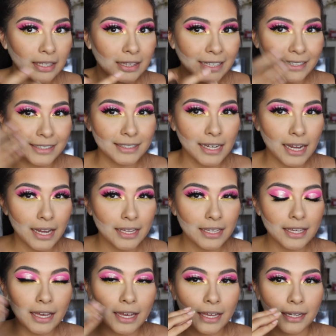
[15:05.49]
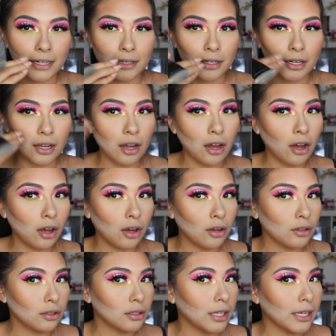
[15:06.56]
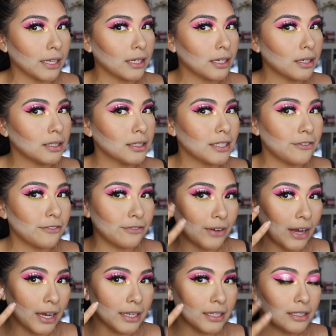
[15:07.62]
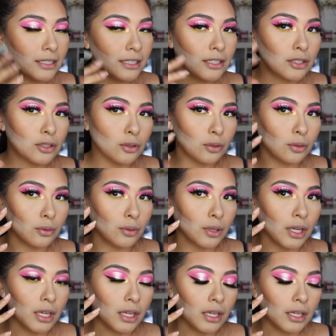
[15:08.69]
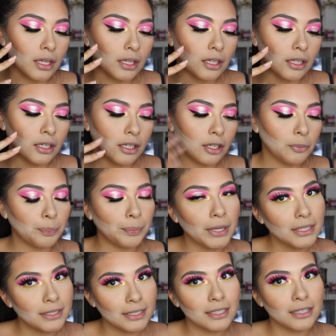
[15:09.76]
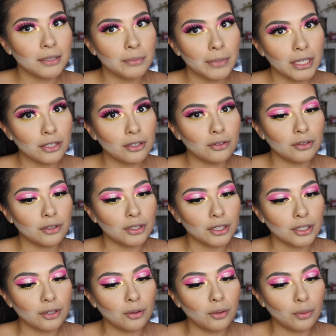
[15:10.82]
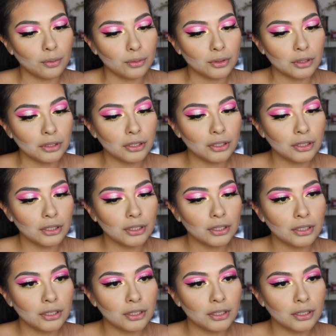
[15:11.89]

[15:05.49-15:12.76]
like tight and all like defined. So it'll basically make you look older